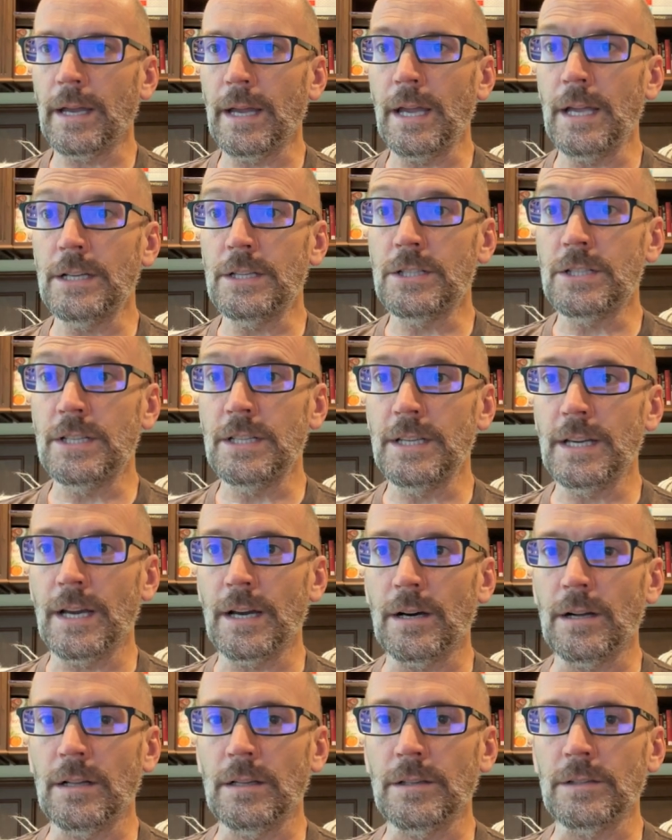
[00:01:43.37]
H D
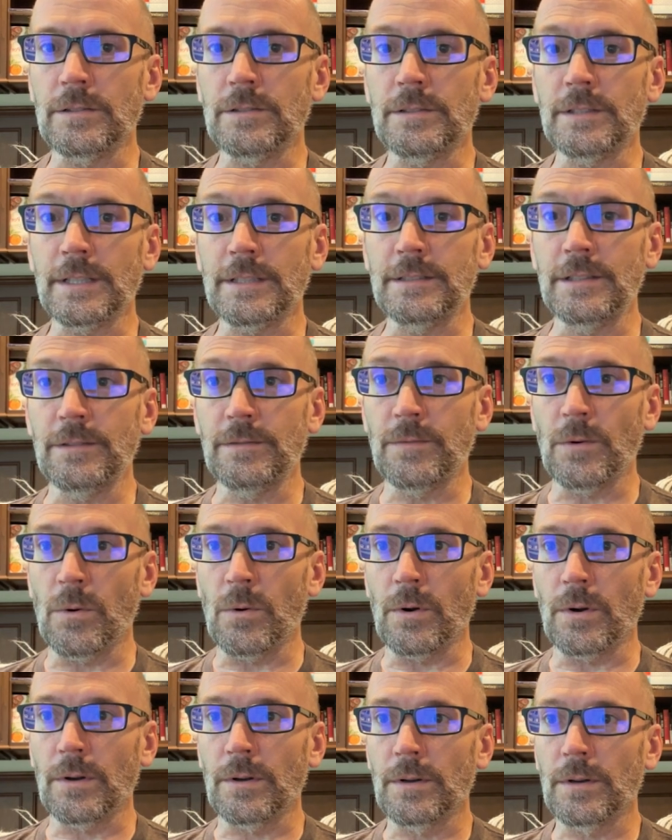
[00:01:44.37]
L is
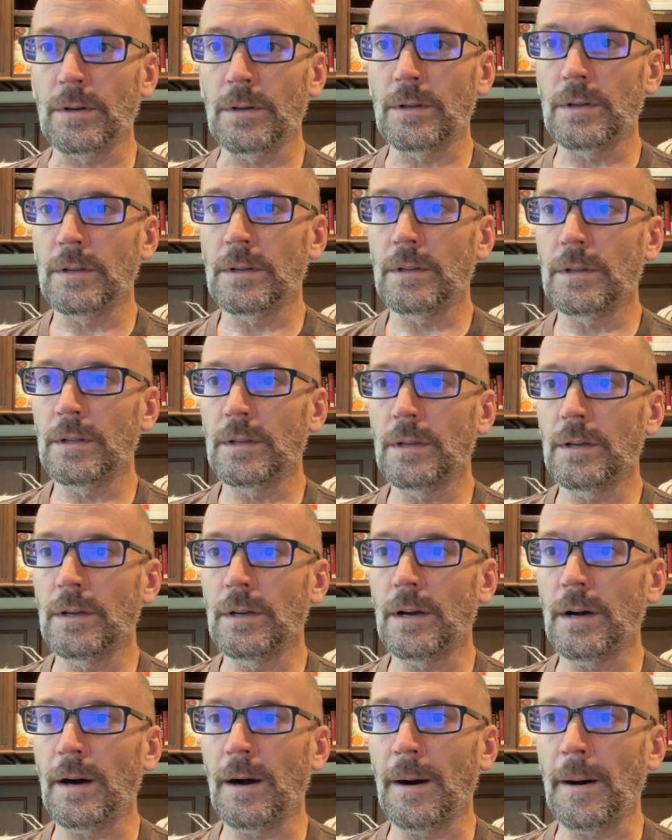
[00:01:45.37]
sixty-four.
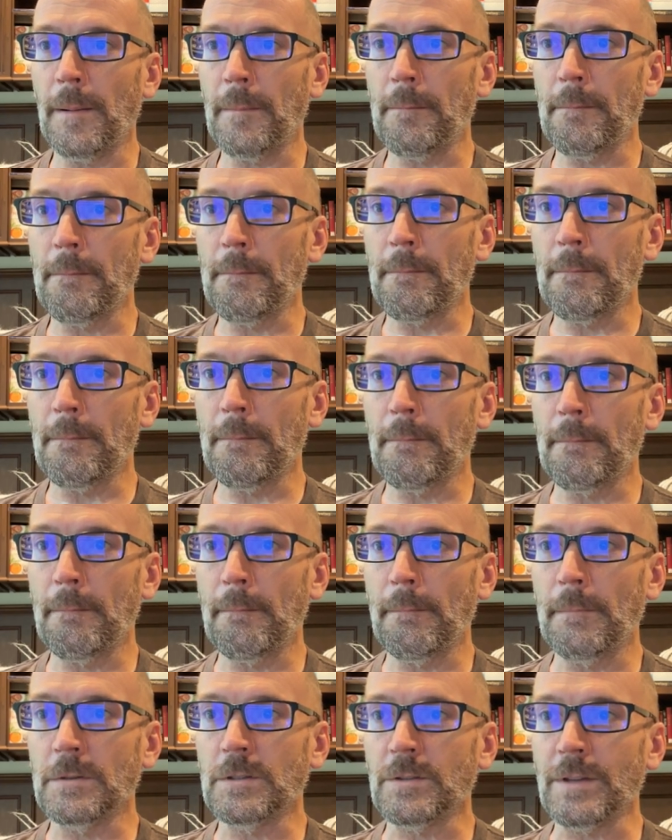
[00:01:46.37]
Um,
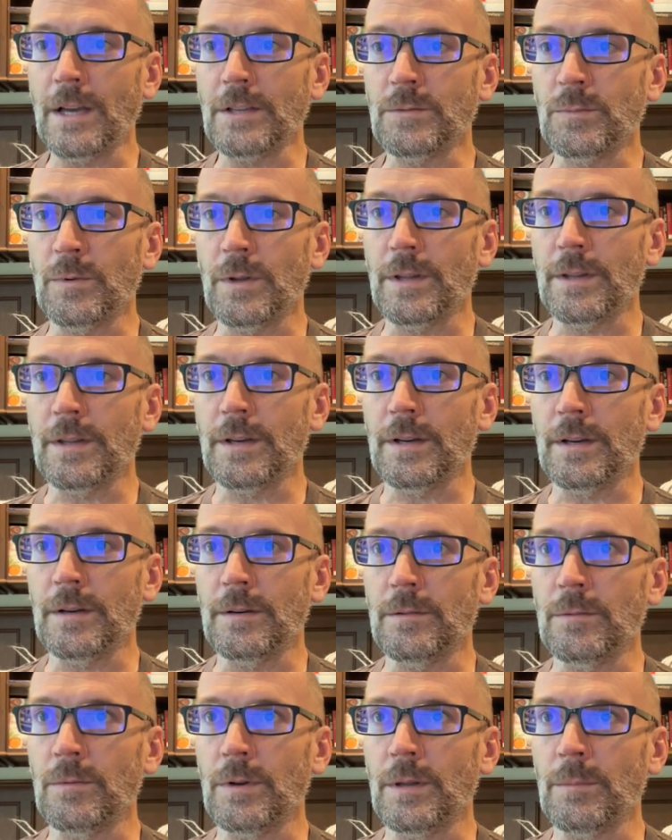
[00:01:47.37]
so that's what
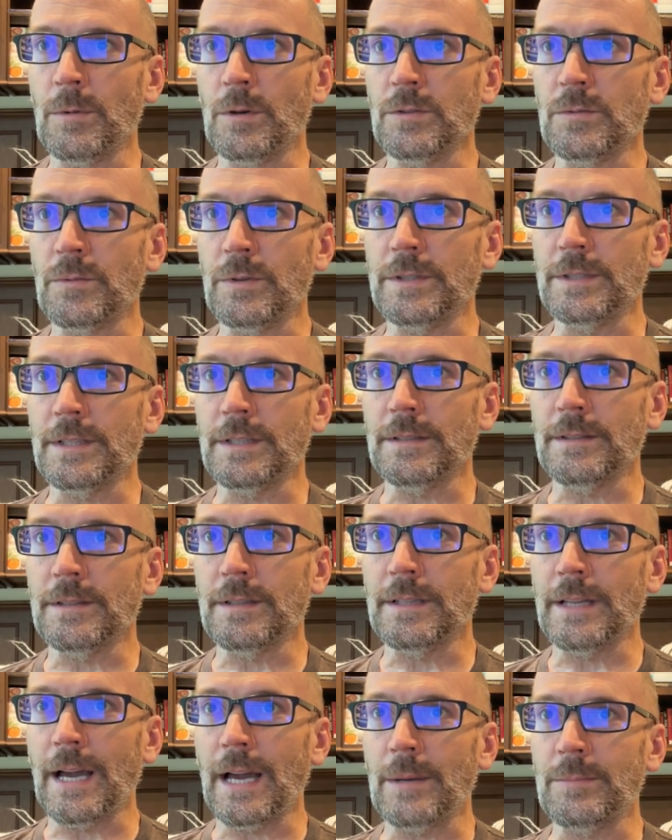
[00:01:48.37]
the one of the most recent
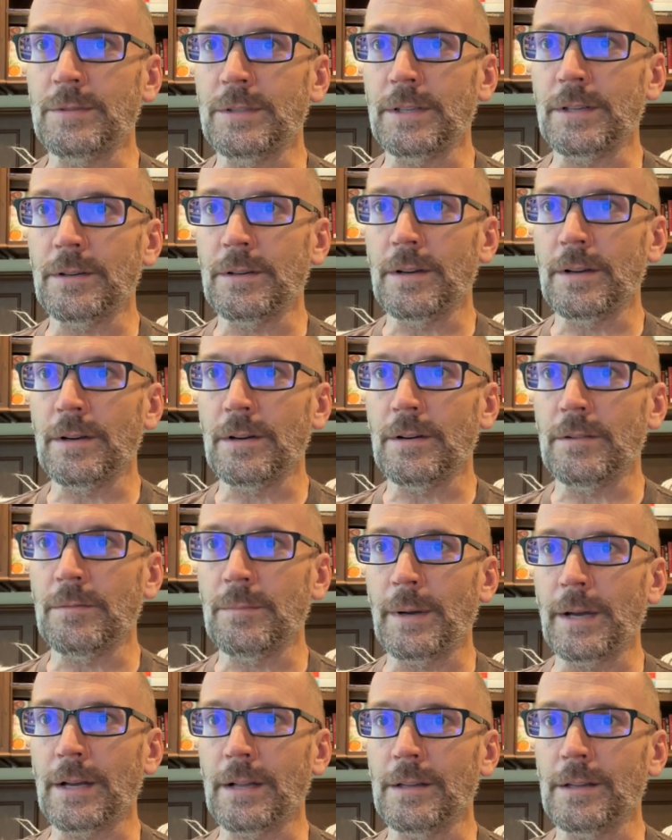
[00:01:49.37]
labs here of
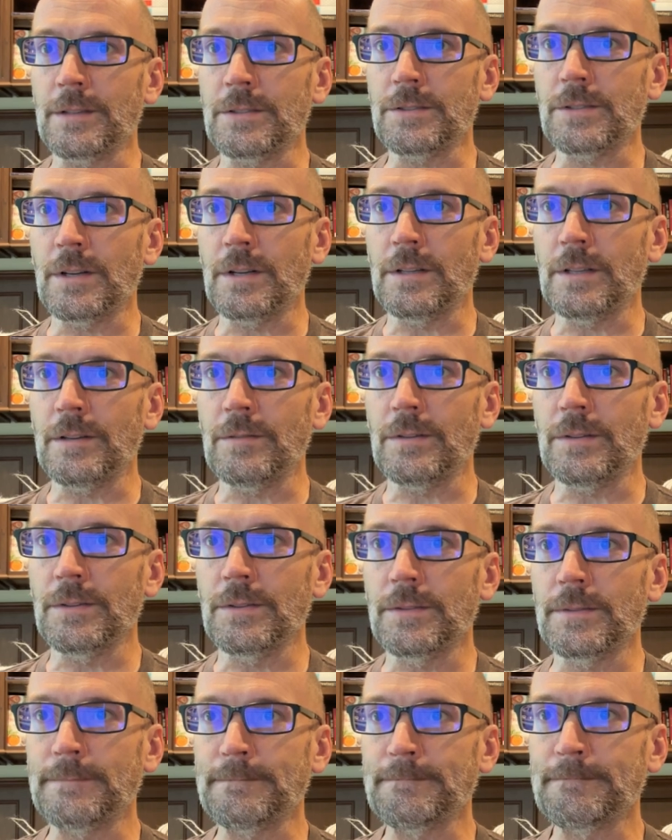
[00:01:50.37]
my cholesterol
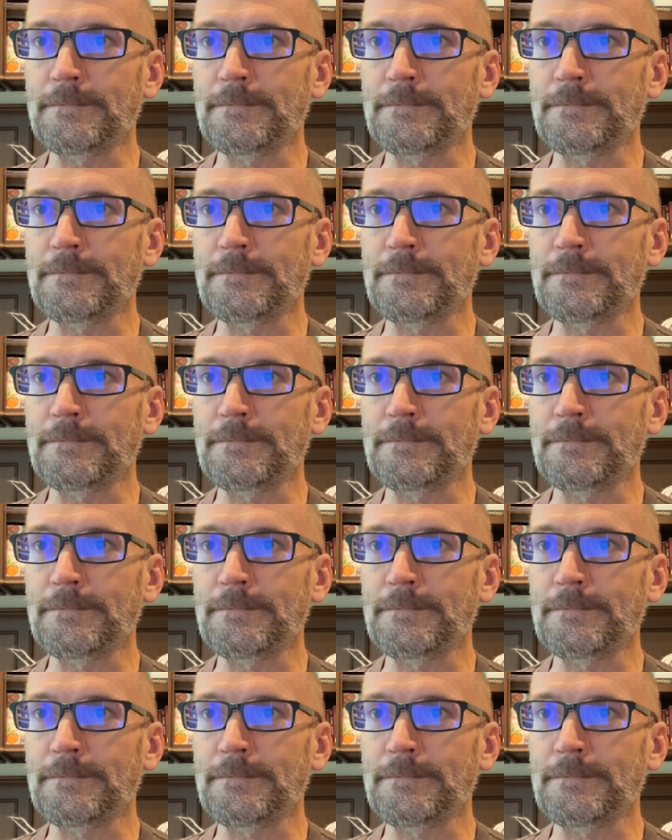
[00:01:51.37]
levels.